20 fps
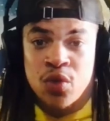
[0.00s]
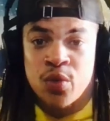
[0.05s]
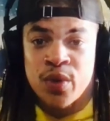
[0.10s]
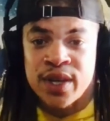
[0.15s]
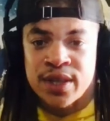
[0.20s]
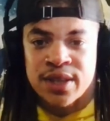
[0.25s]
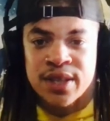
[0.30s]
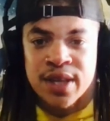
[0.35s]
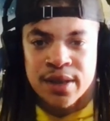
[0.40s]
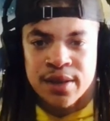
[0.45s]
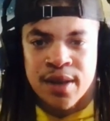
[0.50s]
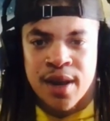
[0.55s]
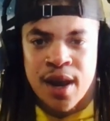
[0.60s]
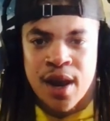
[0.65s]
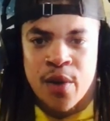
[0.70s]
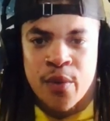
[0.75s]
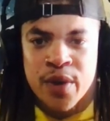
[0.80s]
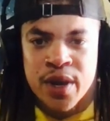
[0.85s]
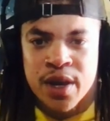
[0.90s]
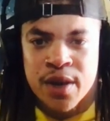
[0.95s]
We sit
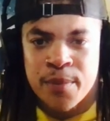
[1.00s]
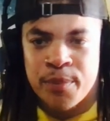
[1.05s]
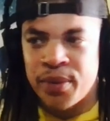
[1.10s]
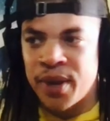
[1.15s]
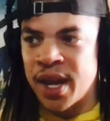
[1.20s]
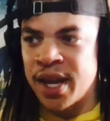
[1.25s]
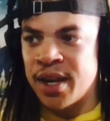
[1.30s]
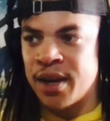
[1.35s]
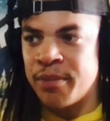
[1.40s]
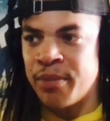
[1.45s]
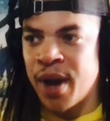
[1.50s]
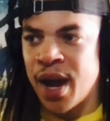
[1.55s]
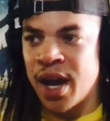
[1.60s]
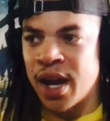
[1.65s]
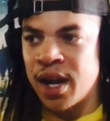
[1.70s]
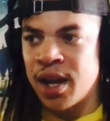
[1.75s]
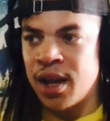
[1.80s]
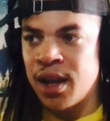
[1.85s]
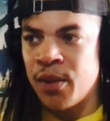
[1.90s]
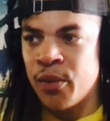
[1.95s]
there, we complain about
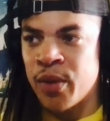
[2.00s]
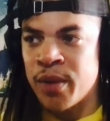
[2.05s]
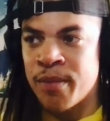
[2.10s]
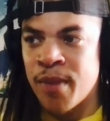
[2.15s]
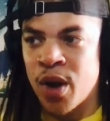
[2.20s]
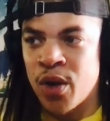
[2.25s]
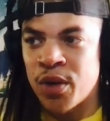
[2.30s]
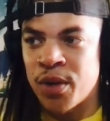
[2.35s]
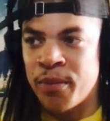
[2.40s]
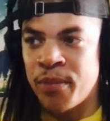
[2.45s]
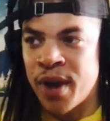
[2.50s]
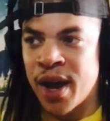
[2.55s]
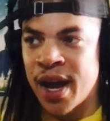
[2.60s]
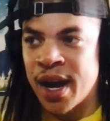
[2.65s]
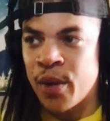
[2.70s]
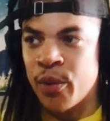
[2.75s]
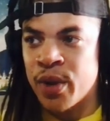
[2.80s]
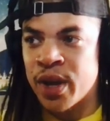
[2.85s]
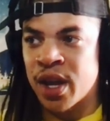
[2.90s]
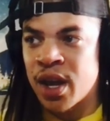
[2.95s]
it, we moan about
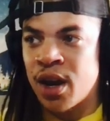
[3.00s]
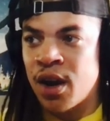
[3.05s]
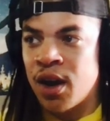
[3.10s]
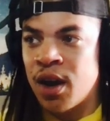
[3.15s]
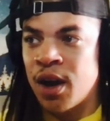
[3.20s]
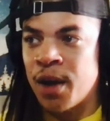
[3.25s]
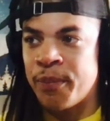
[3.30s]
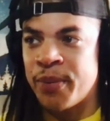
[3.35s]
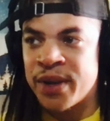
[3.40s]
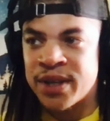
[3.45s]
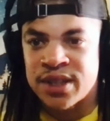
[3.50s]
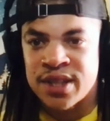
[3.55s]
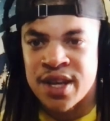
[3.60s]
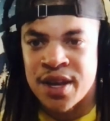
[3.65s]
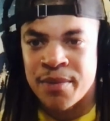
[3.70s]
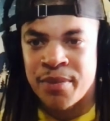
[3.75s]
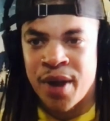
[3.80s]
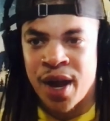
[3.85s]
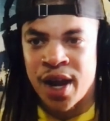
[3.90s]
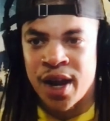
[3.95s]
it, we get all pissy
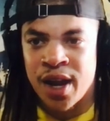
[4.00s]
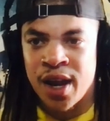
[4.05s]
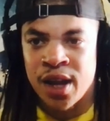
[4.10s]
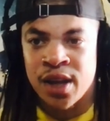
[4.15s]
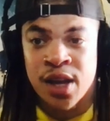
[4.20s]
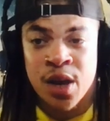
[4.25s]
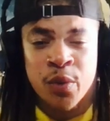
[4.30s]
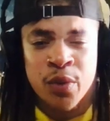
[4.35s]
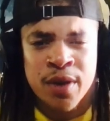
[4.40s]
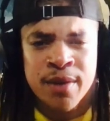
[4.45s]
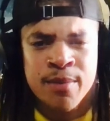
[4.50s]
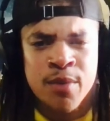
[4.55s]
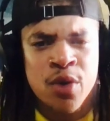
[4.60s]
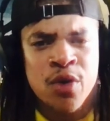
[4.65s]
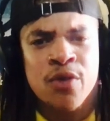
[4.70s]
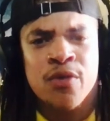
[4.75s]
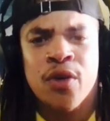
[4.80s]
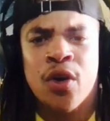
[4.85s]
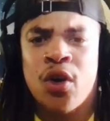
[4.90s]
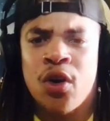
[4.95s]
about it, and then we
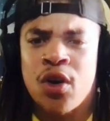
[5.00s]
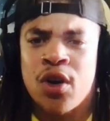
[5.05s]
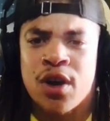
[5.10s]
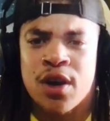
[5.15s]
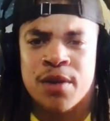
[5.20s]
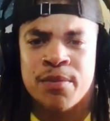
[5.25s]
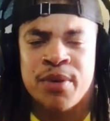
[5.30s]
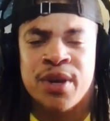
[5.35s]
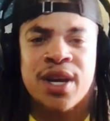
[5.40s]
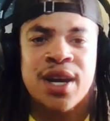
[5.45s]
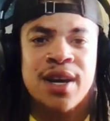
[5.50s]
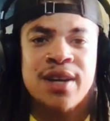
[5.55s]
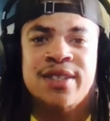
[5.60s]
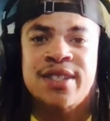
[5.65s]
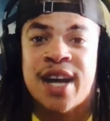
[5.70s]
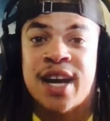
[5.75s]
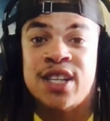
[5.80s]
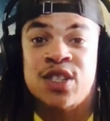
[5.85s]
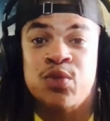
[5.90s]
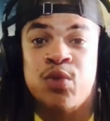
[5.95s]
move on because
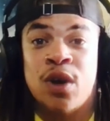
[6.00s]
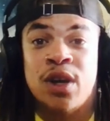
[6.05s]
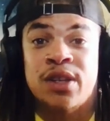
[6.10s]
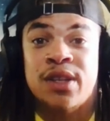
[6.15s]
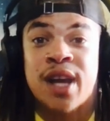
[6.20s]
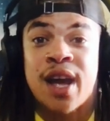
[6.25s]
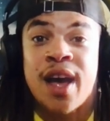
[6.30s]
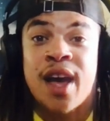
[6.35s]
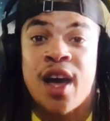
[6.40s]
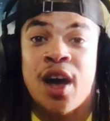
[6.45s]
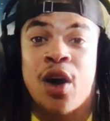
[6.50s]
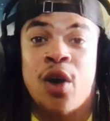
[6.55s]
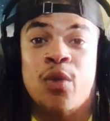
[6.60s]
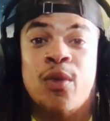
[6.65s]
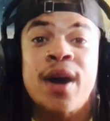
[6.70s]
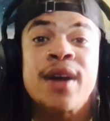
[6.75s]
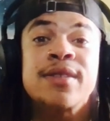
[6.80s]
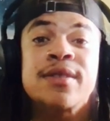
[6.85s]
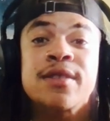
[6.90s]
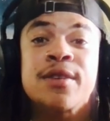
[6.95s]
that's what the hell
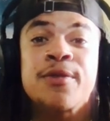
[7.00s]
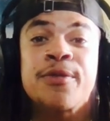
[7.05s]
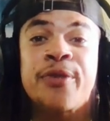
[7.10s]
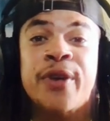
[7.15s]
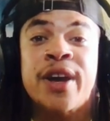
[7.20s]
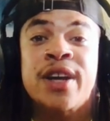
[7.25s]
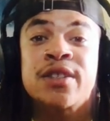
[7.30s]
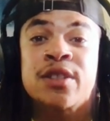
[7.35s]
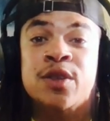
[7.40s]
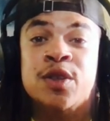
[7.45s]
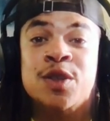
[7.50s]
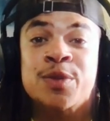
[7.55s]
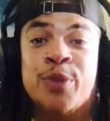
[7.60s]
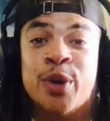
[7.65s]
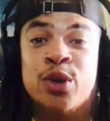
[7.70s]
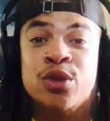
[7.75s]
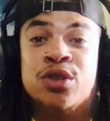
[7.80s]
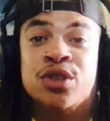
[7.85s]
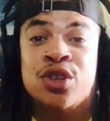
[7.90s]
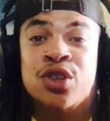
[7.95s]
wrestling fans are
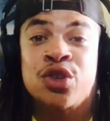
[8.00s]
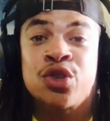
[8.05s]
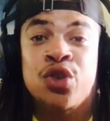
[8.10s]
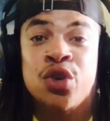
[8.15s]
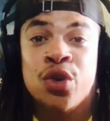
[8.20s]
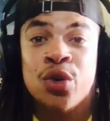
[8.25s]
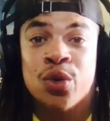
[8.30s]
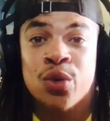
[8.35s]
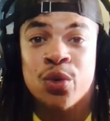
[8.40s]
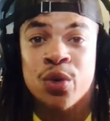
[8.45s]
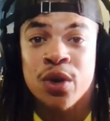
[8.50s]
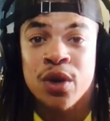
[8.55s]
supposed to do.